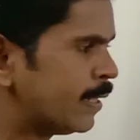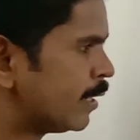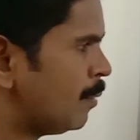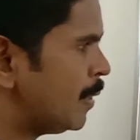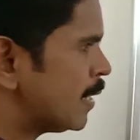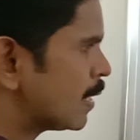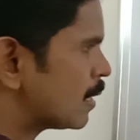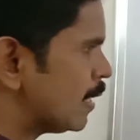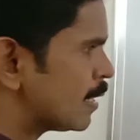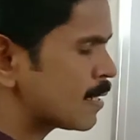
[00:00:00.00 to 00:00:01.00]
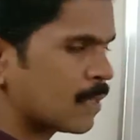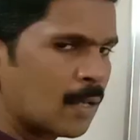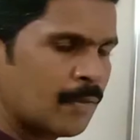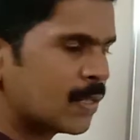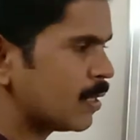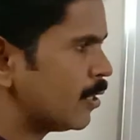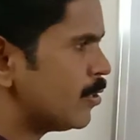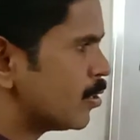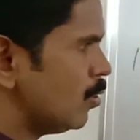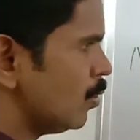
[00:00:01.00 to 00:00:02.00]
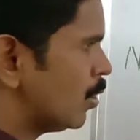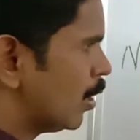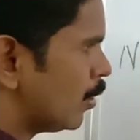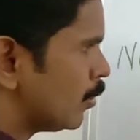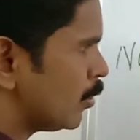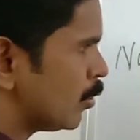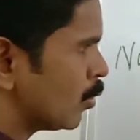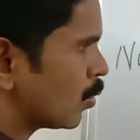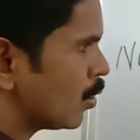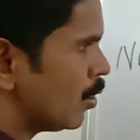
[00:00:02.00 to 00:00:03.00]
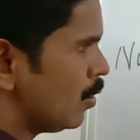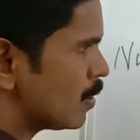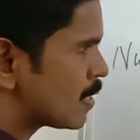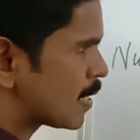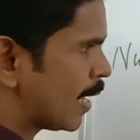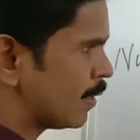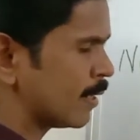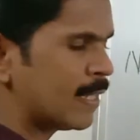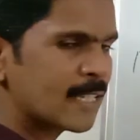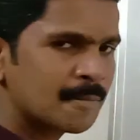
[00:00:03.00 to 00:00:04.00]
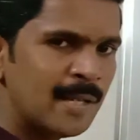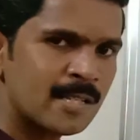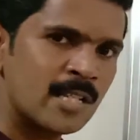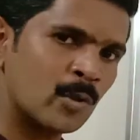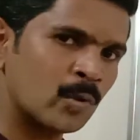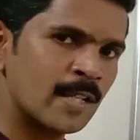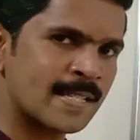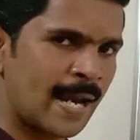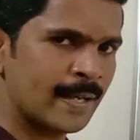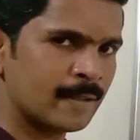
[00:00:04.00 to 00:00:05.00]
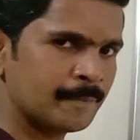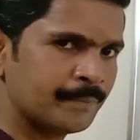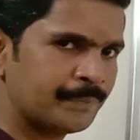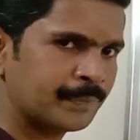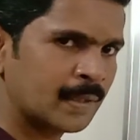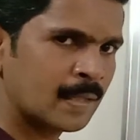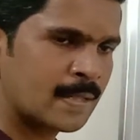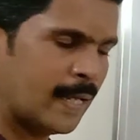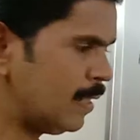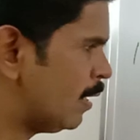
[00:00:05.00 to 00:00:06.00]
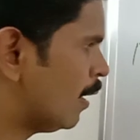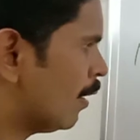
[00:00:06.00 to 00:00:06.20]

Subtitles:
Immediately it is converted into nucleoside. NS means nucleoside. Understand?